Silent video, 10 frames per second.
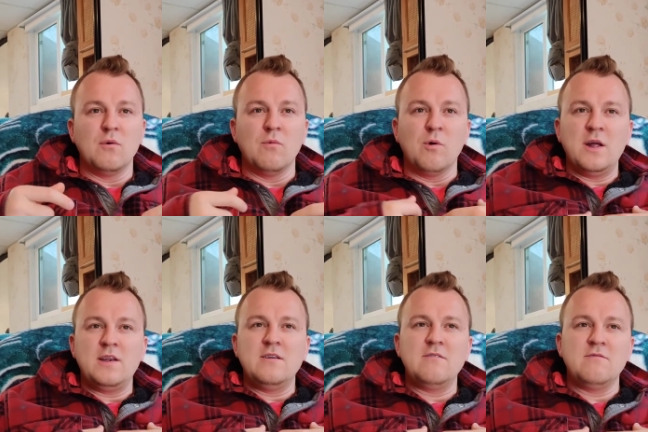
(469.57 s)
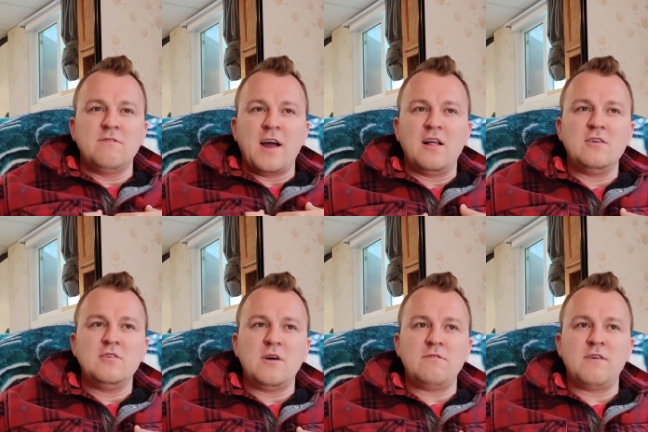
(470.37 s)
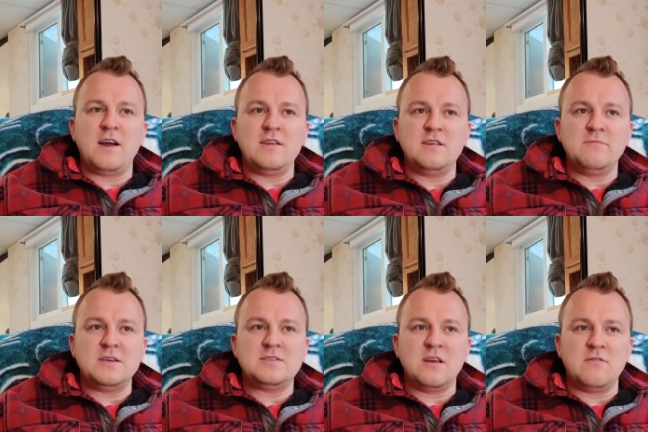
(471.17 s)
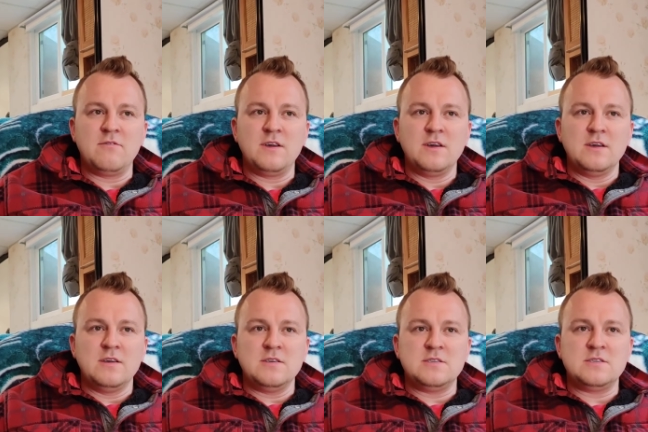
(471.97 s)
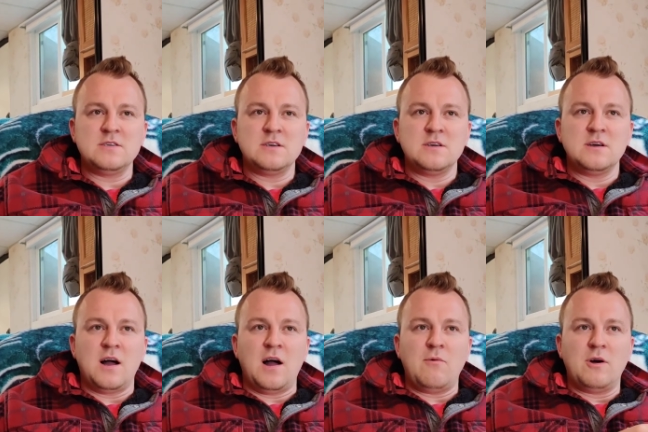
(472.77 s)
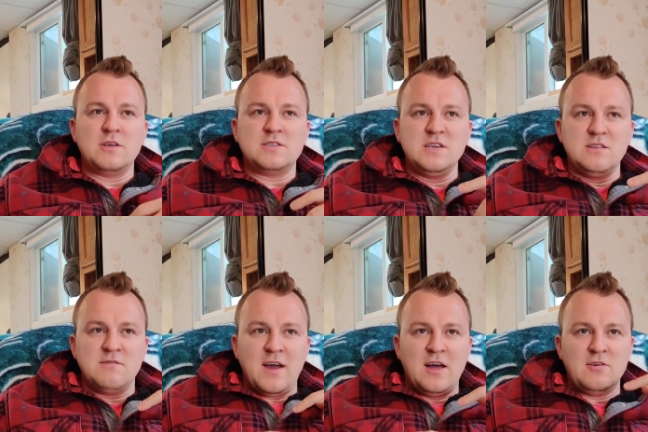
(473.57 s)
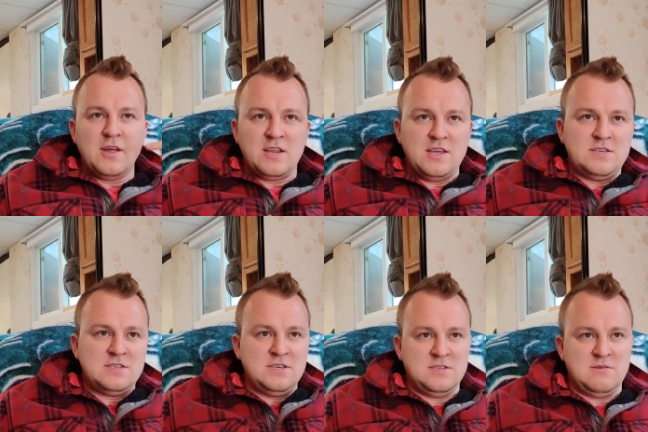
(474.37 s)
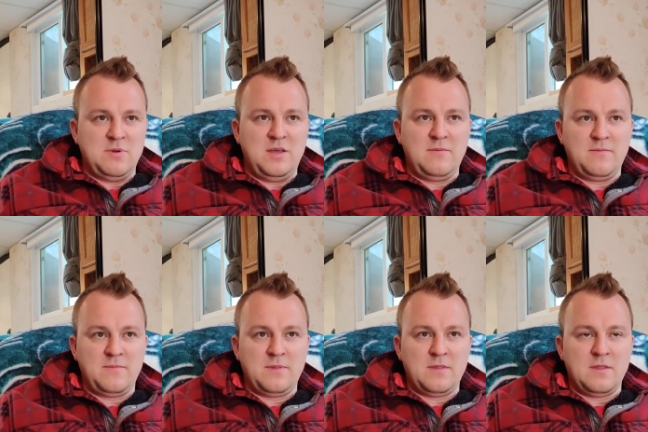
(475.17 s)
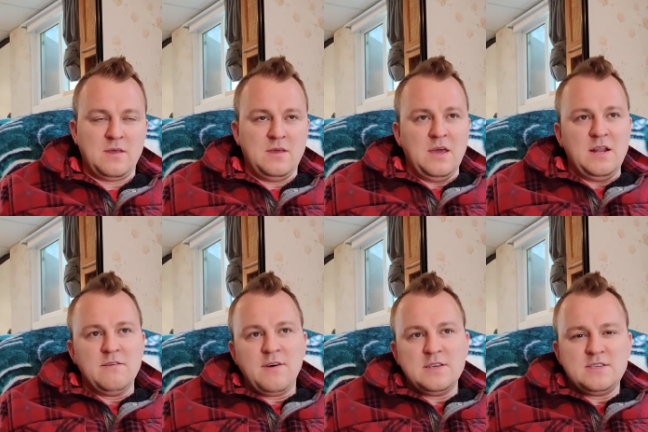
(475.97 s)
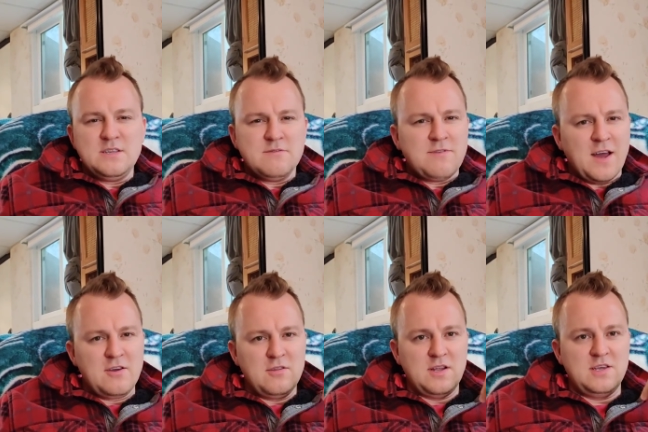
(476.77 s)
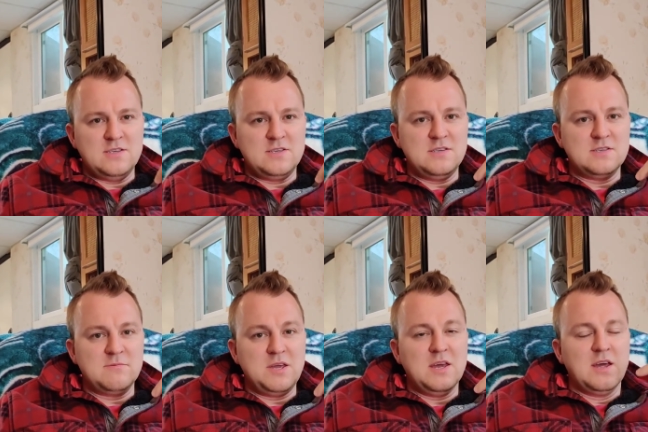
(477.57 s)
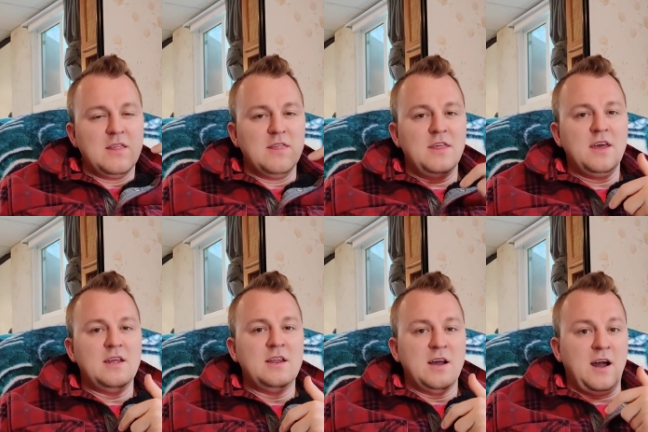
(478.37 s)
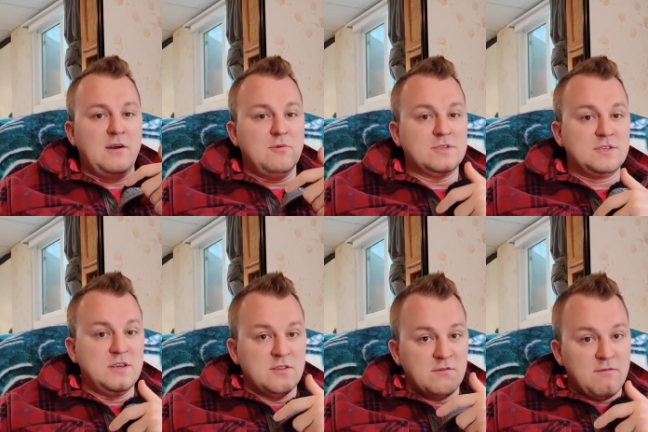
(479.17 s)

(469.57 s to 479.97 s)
what value I find in myself is I want to see the value that he sees in me. And if I see the value that he sees in me, then I will see the